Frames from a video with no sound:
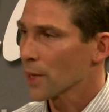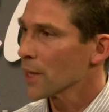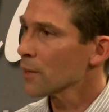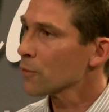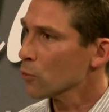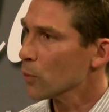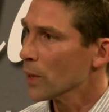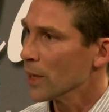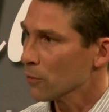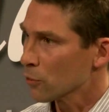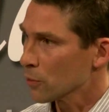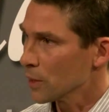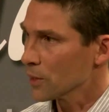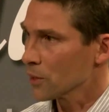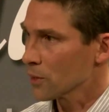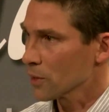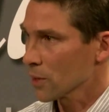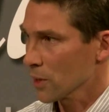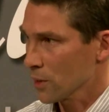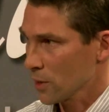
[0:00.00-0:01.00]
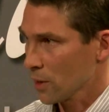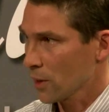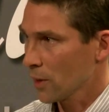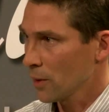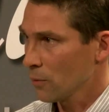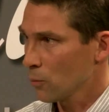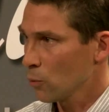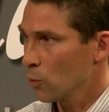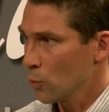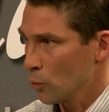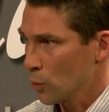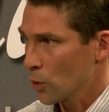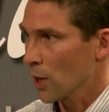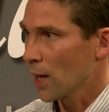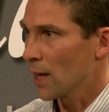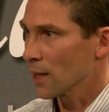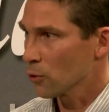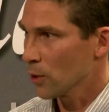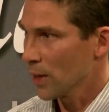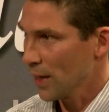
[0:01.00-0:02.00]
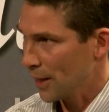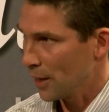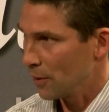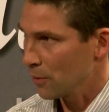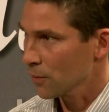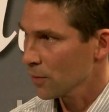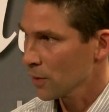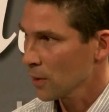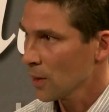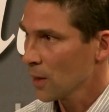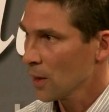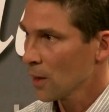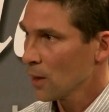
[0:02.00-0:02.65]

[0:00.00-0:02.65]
giveaway, for instance, as I would like to have.